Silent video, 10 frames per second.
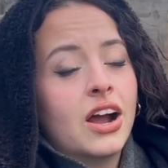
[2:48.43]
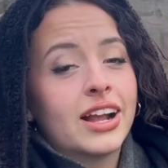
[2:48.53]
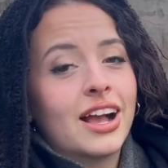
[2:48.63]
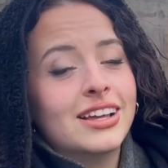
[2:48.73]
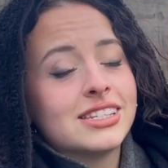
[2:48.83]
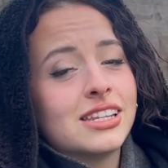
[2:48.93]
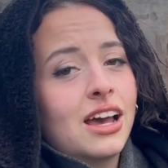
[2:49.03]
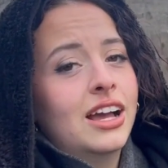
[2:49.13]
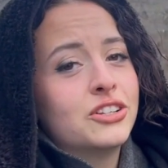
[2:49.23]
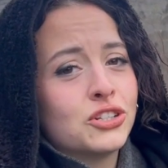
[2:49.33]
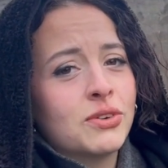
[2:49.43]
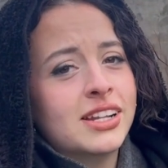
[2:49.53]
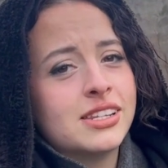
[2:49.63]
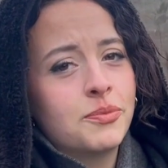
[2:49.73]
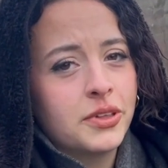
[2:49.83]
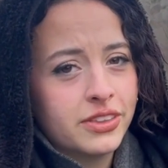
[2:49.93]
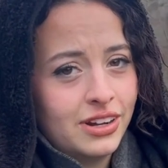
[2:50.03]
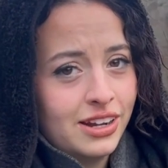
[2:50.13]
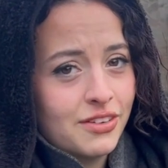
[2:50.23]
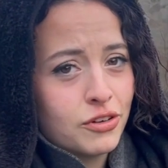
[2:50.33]
right, guys, I just read something
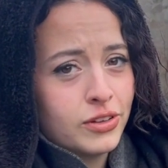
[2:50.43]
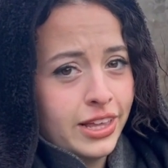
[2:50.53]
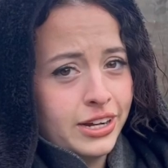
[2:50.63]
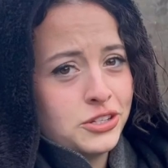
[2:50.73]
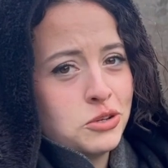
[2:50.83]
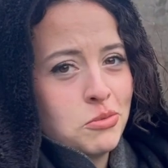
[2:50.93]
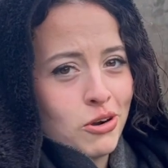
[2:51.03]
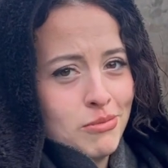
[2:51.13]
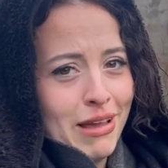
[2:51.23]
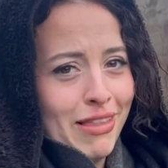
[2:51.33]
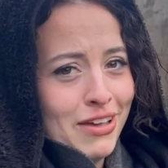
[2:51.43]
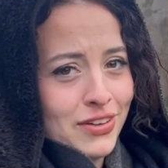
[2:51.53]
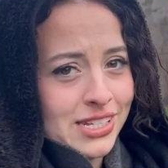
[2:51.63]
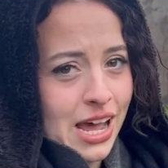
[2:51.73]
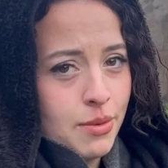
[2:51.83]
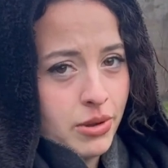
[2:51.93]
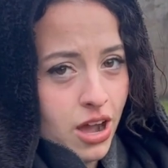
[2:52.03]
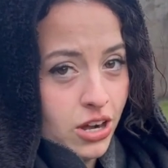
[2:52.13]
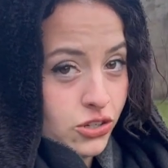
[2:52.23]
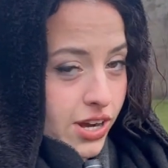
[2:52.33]
that I never related to more in my life as a
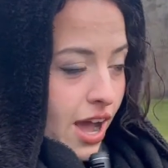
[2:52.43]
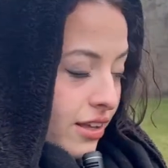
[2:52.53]
hypochondriac.